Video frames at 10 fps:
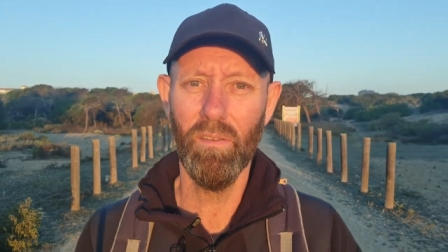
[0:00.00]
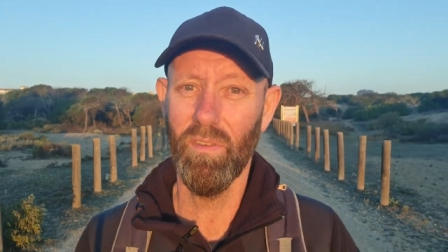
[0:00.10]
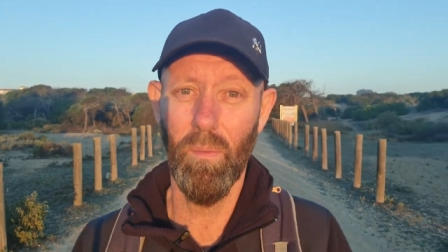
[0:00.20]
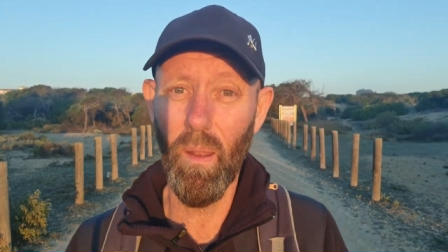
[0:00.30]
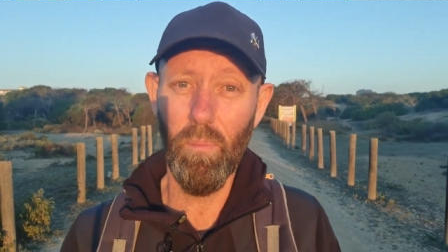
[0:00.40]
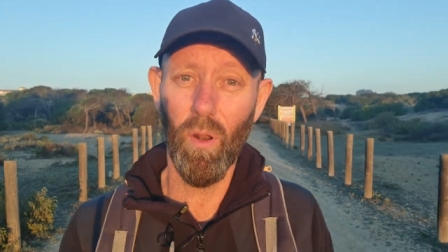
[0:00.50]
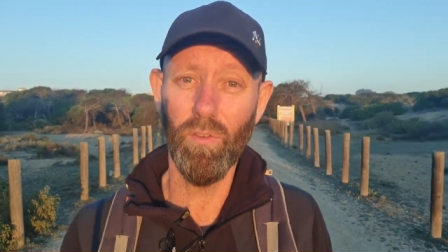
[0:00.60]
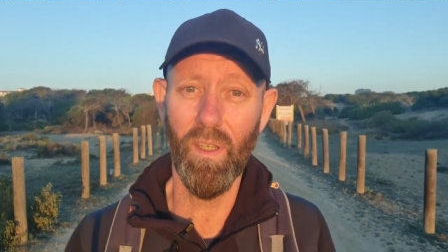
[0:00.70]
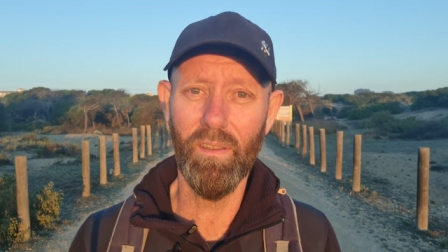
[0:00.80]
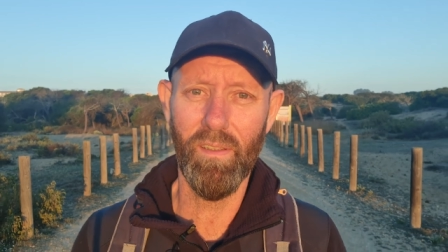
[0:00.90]
similar
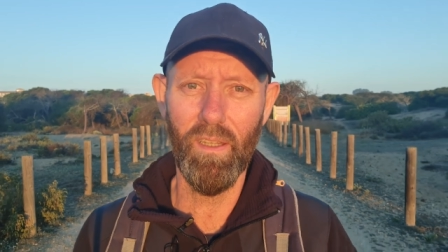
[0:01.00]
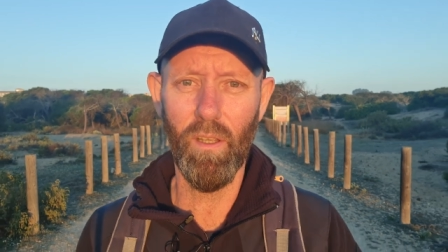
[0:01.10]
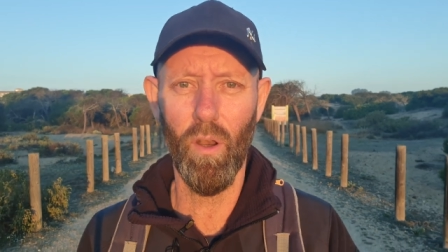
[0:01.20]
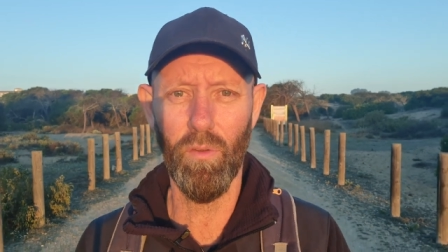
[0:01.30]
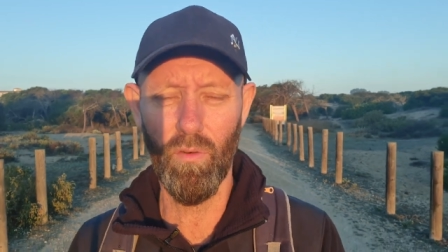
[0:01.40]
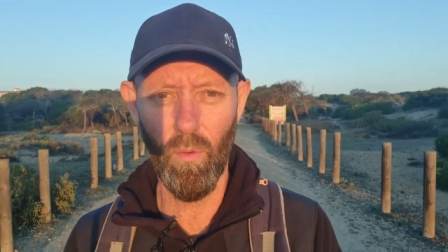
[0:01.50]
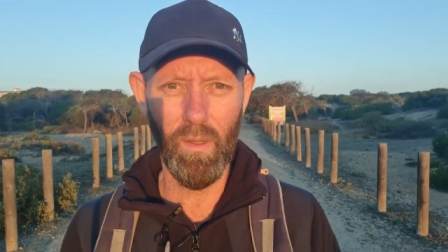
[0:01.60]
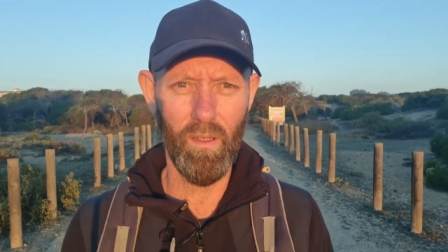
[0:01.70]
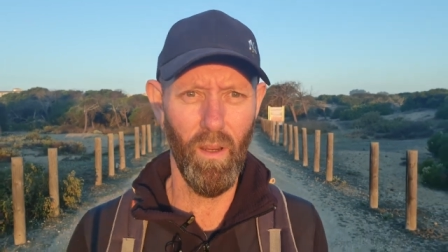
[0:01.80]
process that you go through when